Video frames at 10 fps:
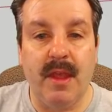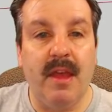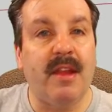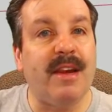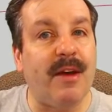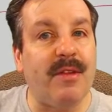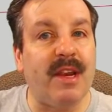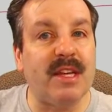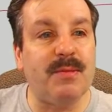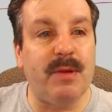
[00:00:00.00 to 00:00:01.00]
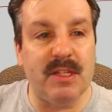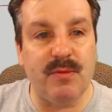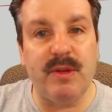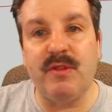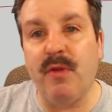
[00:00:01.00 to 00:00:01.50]
Now the next piece
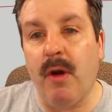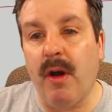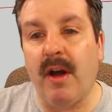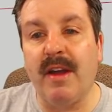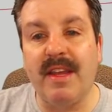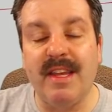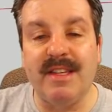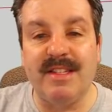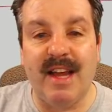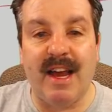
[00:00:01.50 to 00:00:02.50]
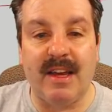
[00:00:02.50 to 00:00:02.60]
we draw is not